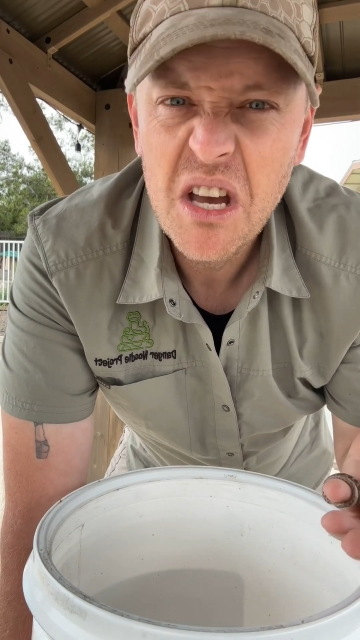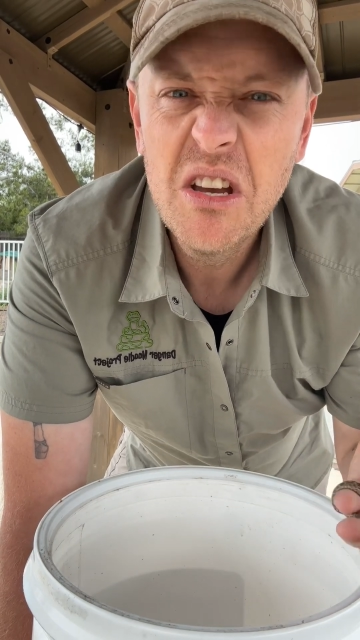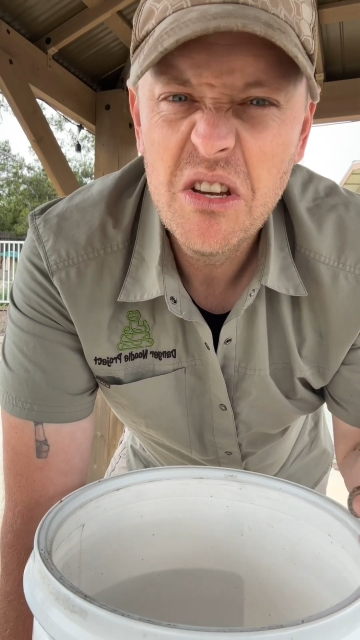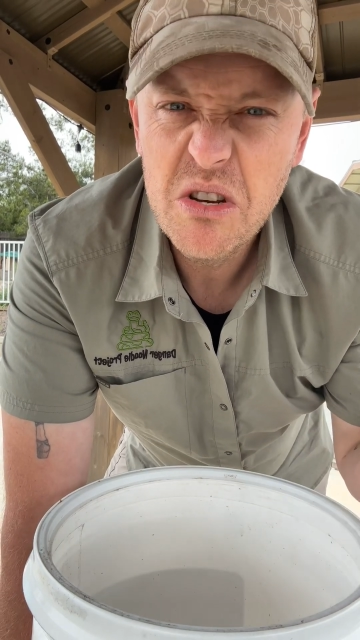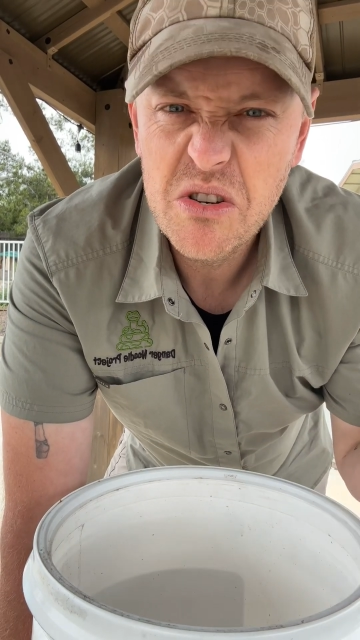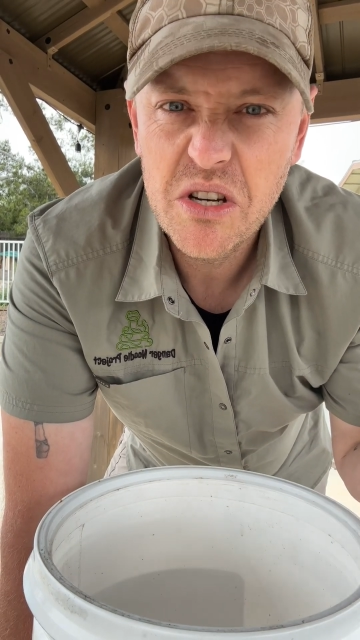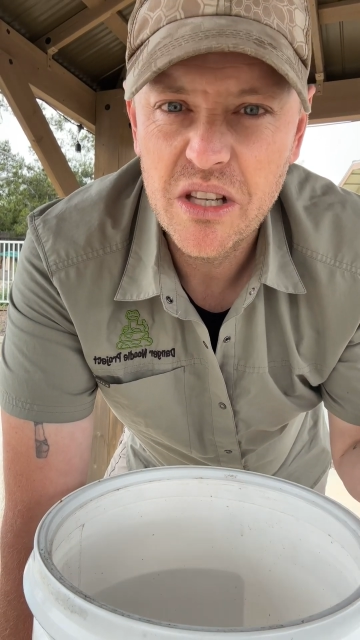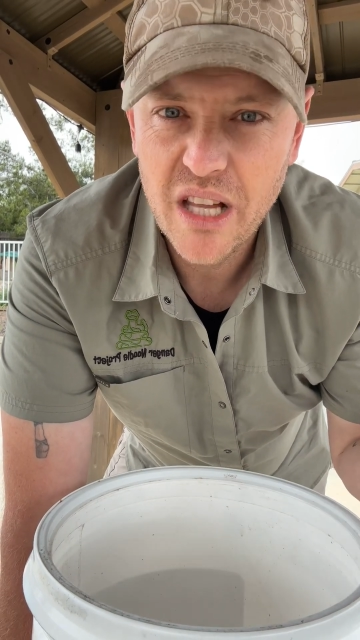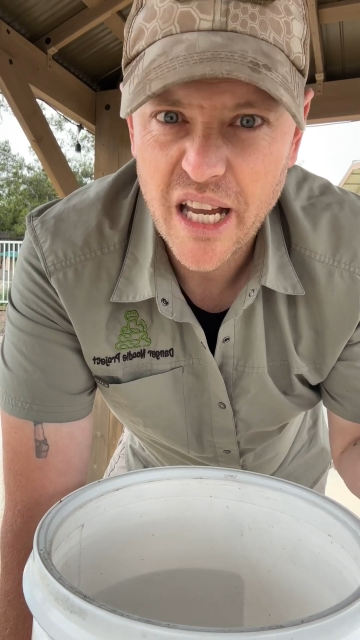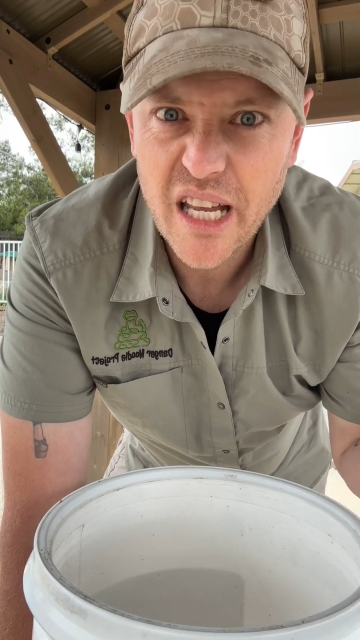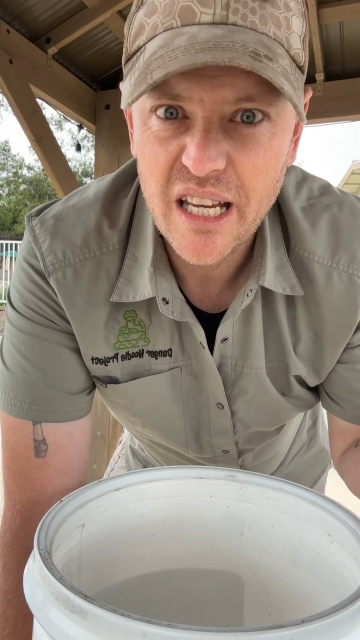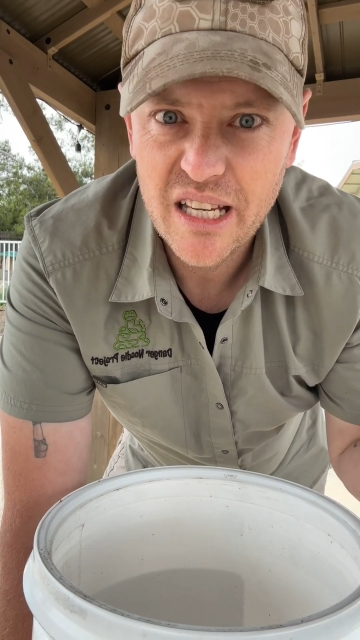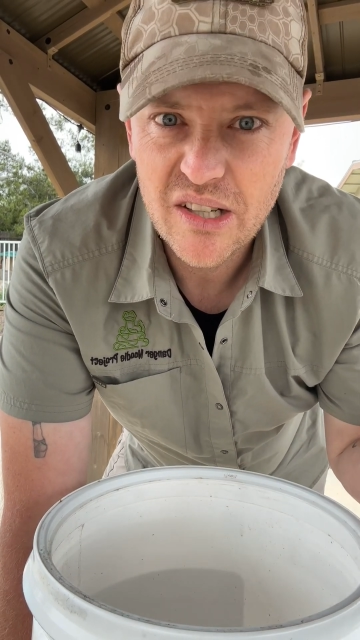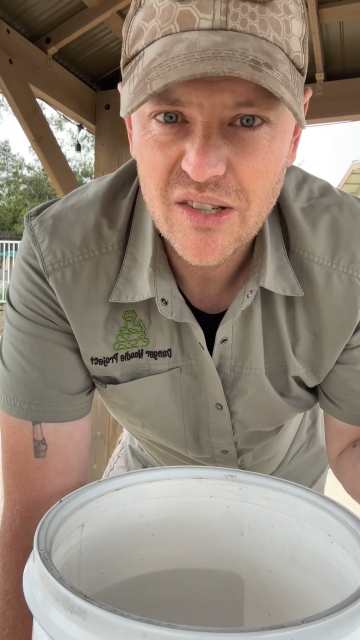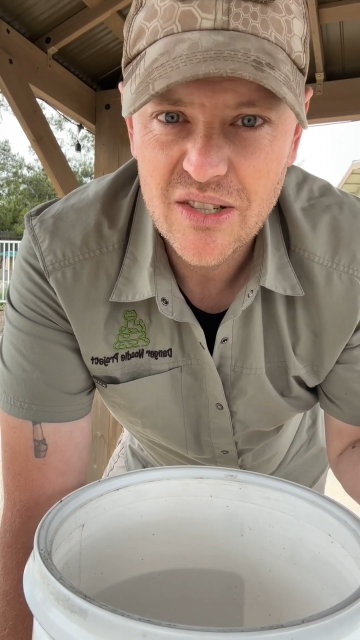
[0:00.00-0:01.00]
Usually like
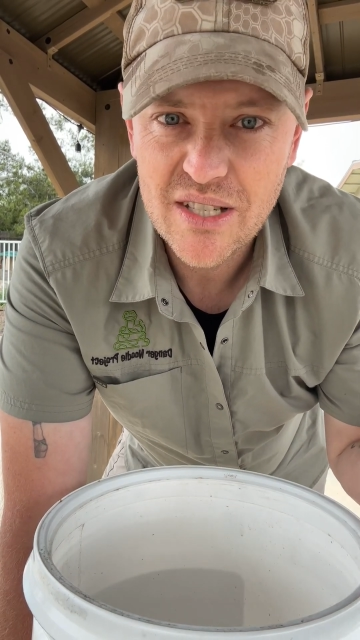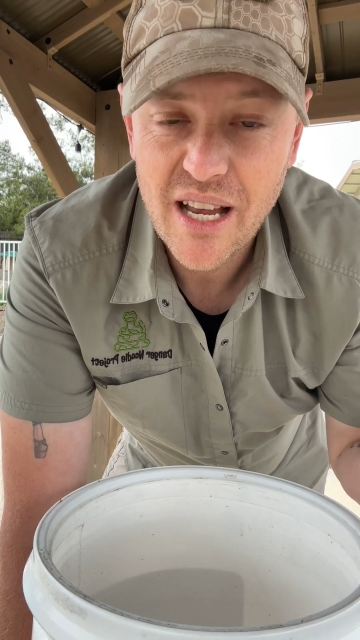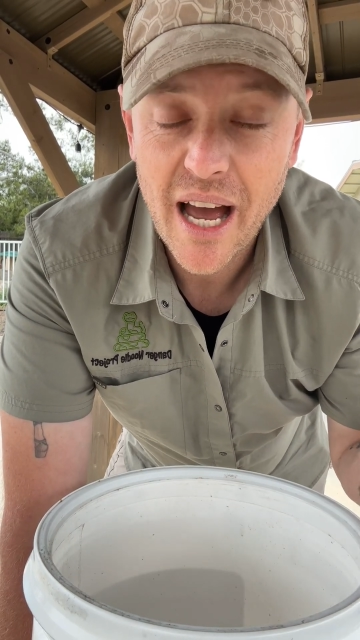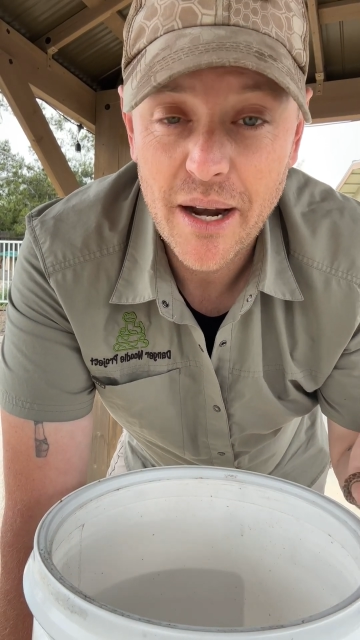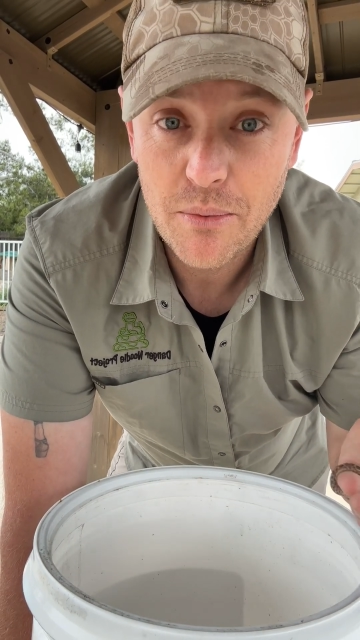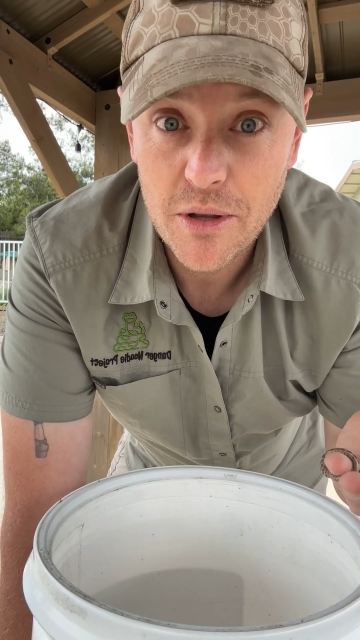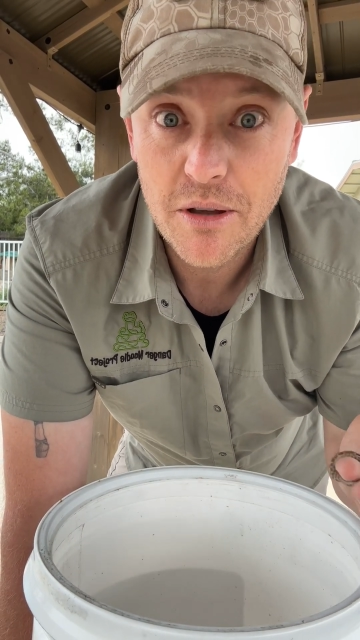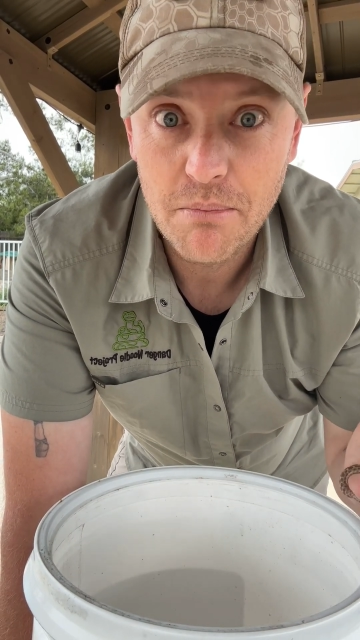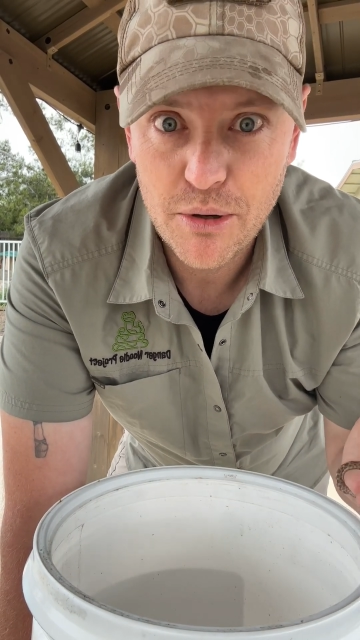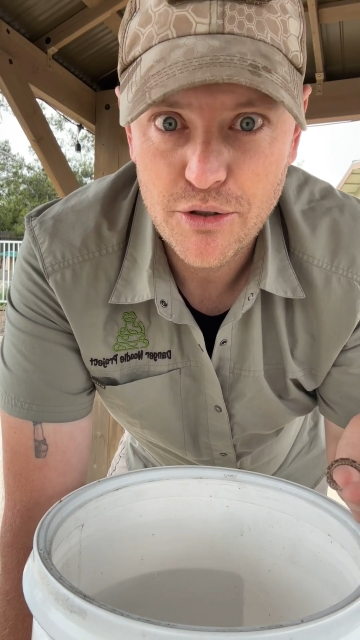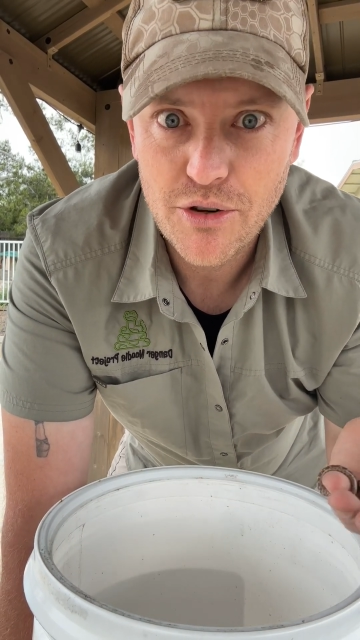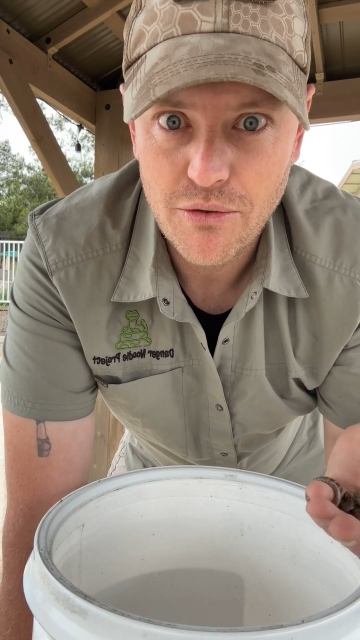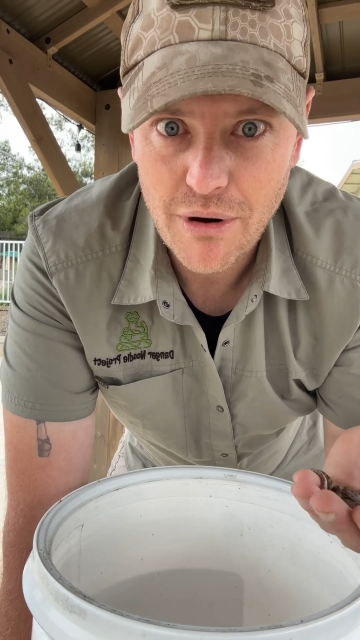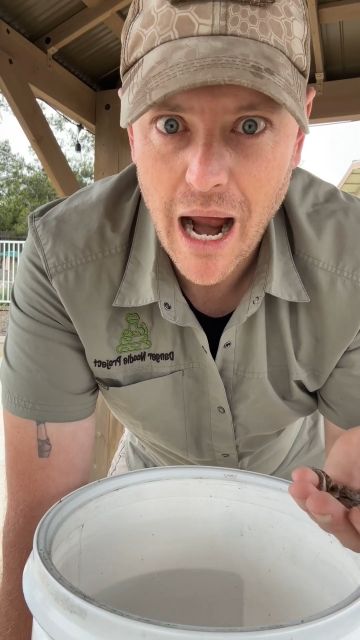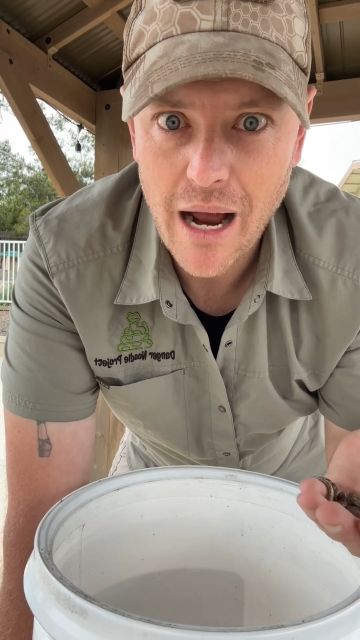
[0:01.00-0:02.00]
a hillside with a
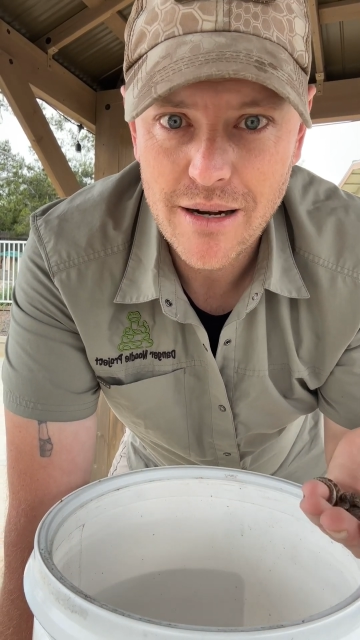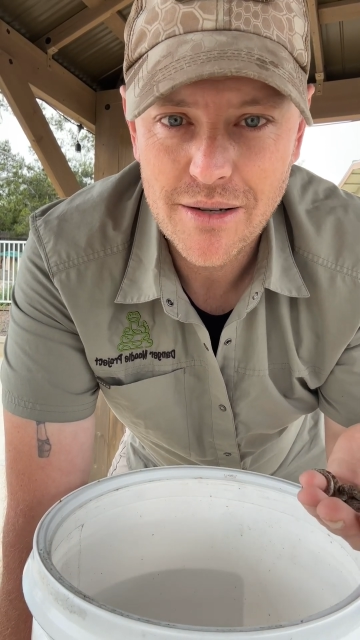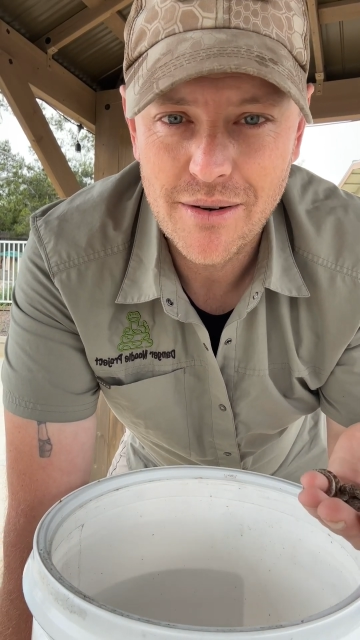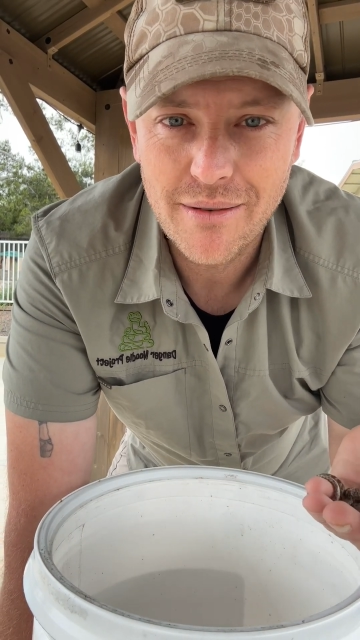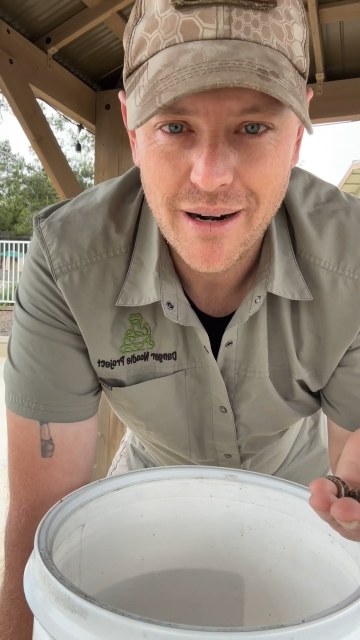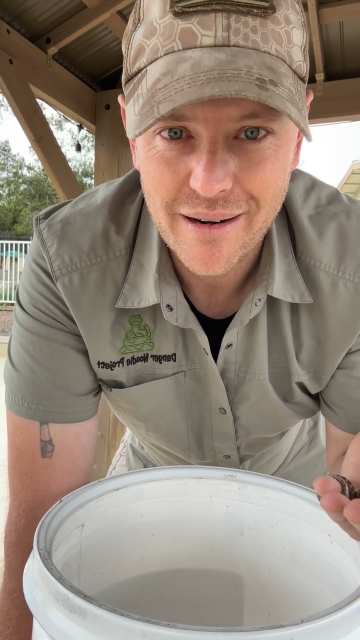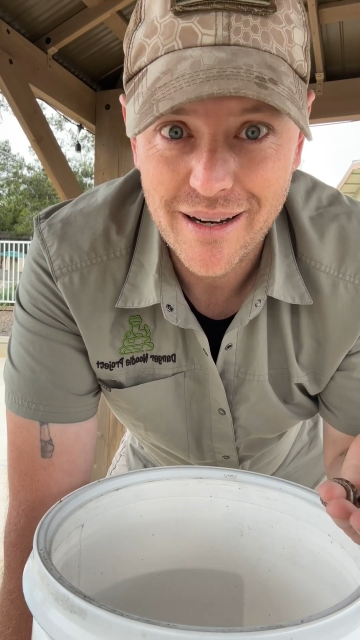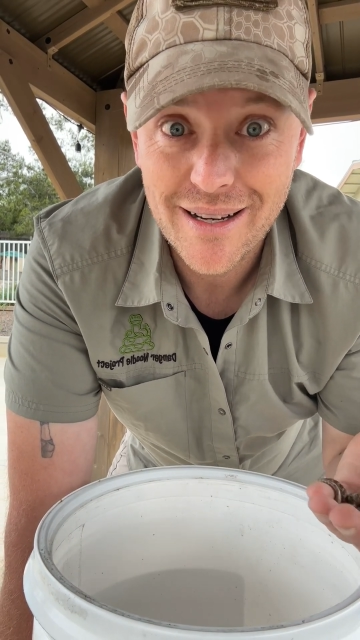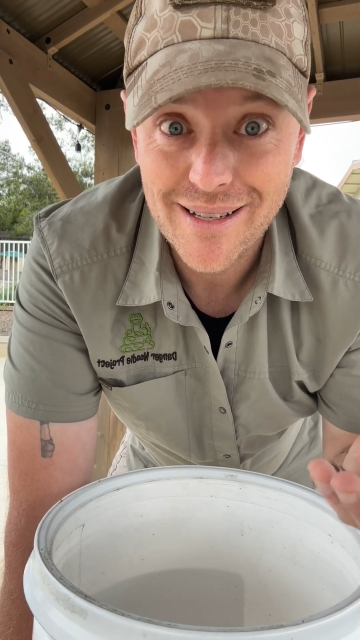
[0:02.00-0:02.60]
bunch of rocks around it,